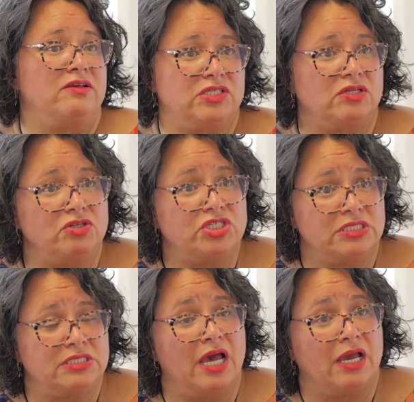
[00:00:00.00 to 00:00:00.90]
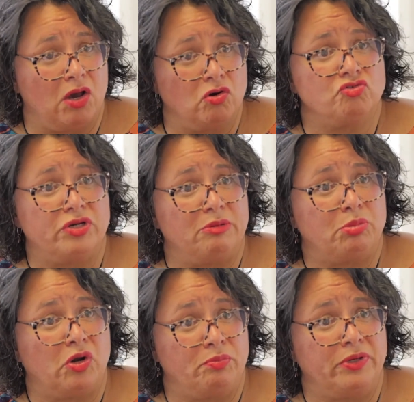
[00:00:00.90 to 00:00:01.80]
solutions are culturally
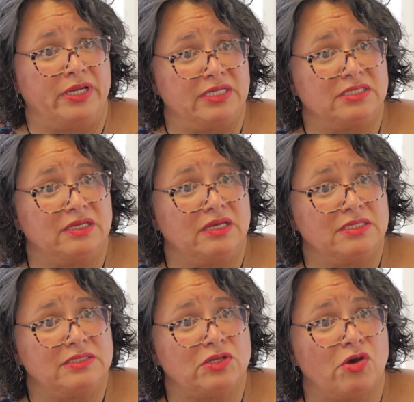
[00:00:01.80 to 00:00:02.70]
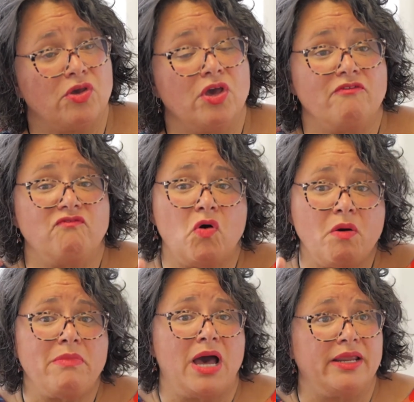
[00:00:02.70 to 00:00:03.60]
appropriate. So
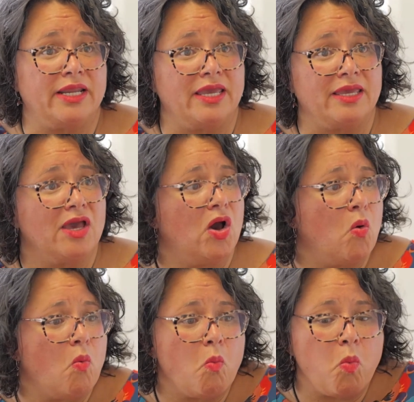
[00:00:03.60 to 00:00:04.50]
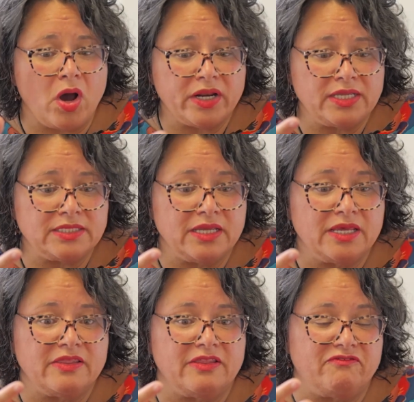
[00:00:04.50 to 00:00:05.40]
for Māori, what are
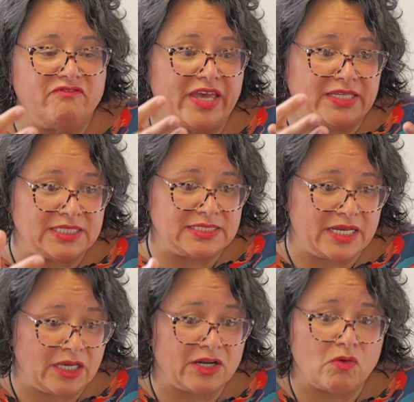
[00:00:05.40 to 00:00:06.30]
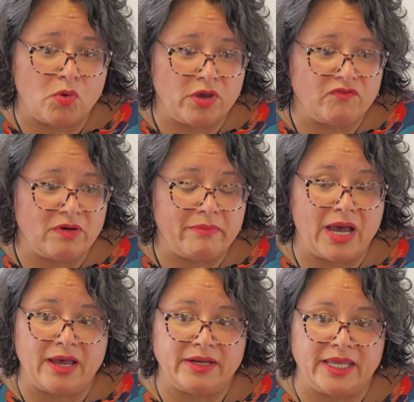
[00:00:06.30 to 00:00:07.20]
the factors that are going to work for
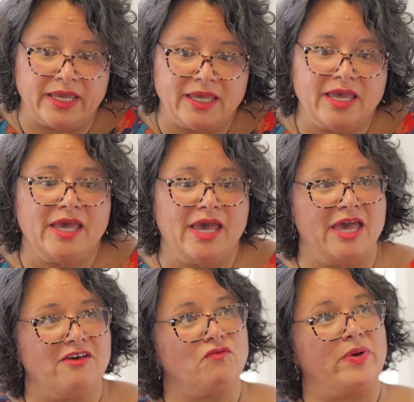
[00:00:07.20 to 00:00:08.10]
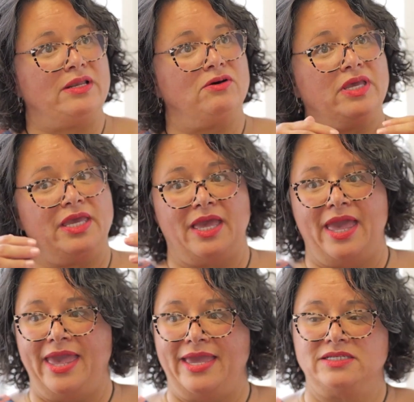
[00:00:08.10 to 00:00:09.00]
Māori? If we're
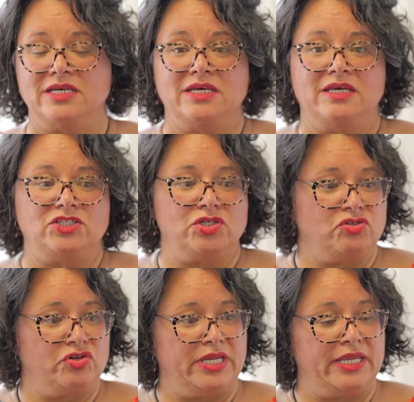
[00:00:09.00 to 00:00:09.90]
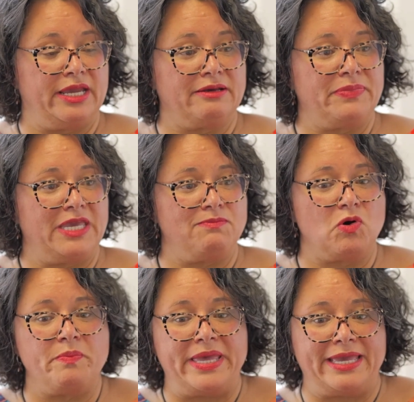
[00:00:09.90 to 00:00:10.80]
looking at children and young
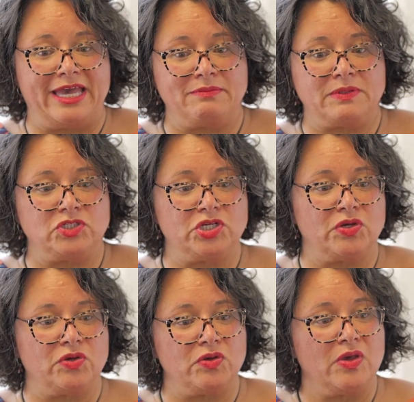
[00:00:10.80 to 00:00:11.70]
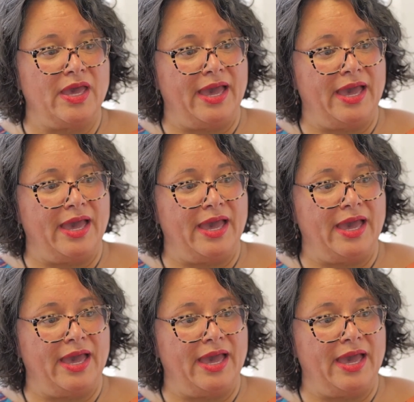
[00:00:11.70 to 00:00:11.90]
people being able to,